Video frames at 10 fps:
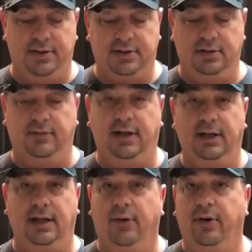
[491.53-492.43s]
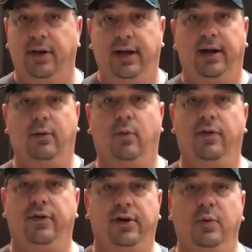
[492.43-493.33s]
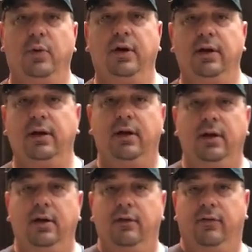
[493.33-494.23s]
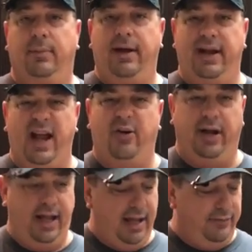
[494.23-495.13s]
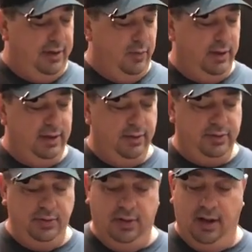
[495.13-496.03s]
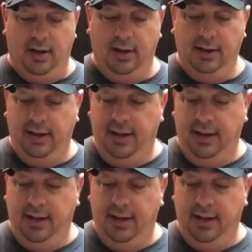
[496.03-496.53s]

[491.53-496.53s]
of the sous vide. They were in there at one thirty-one for about an hour and a half. I didn't want to go too long.